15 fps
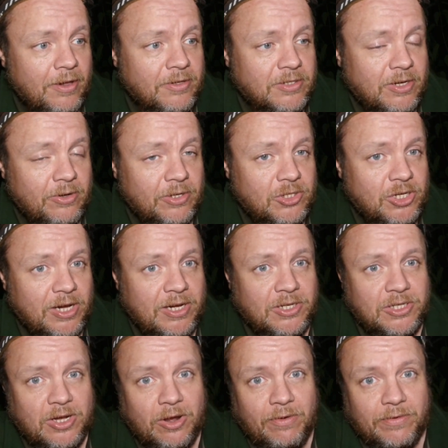So I
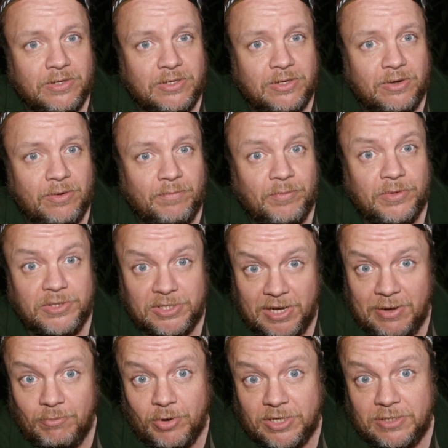changed over to the
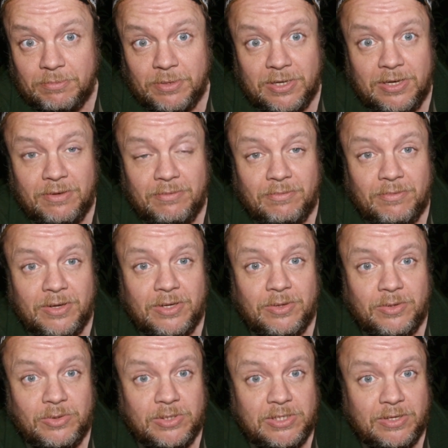same recipe,
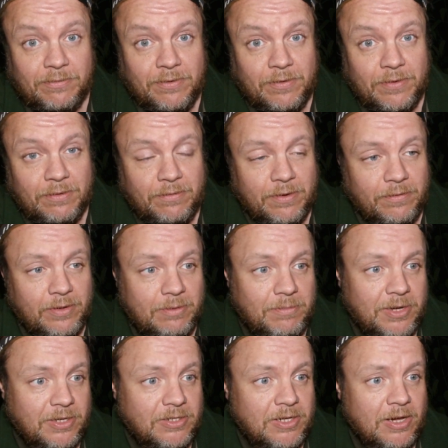which is the 50-50
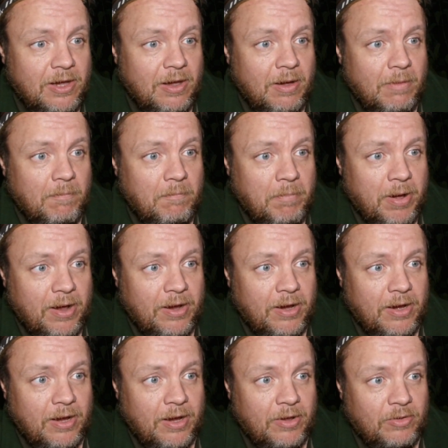mix, but
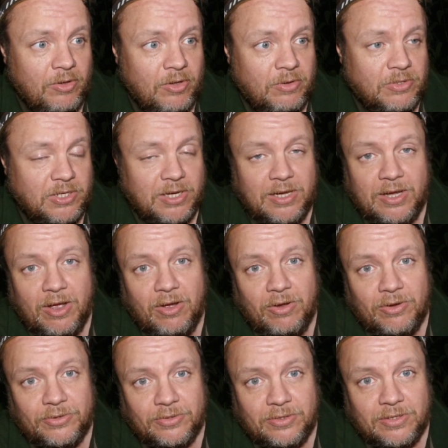using it
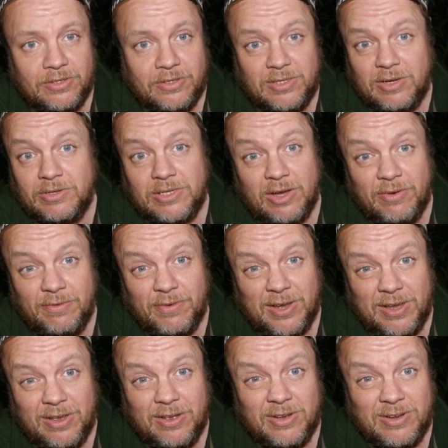hardened, so it's a
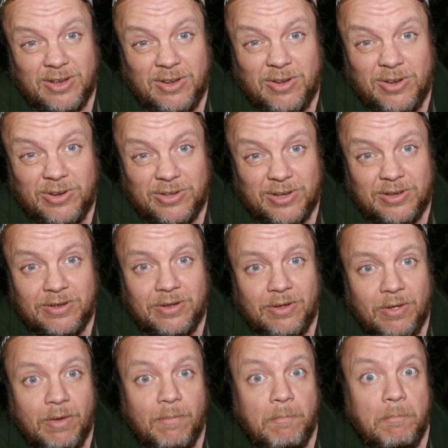thicker, harder
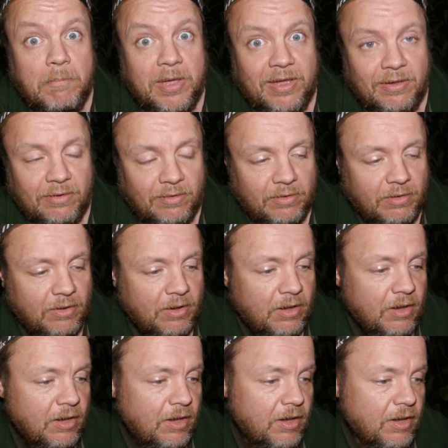mix.
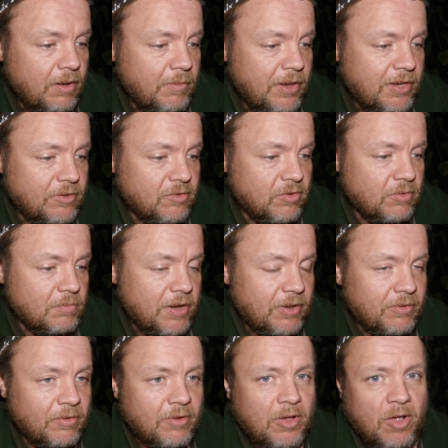Extra
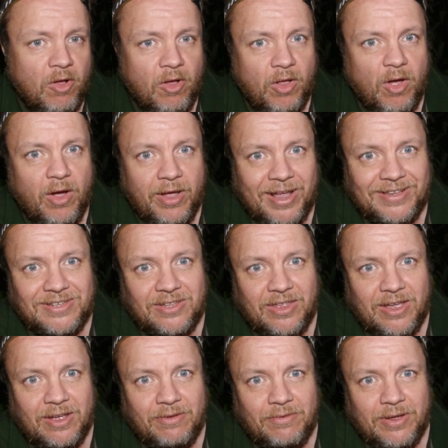amount I add to
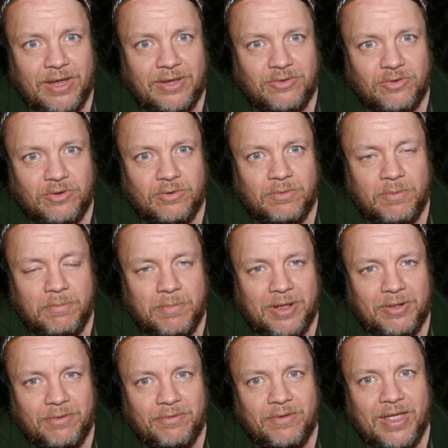that, extra
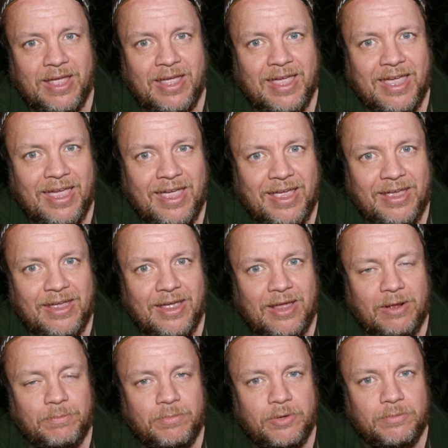amount of egg
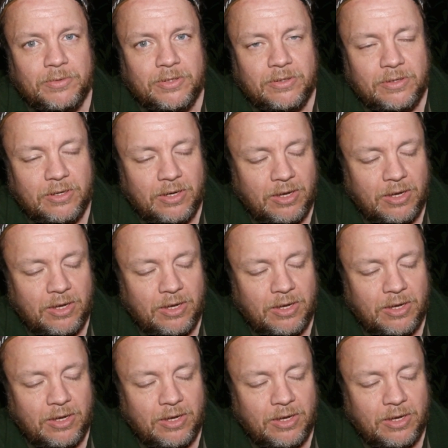albumin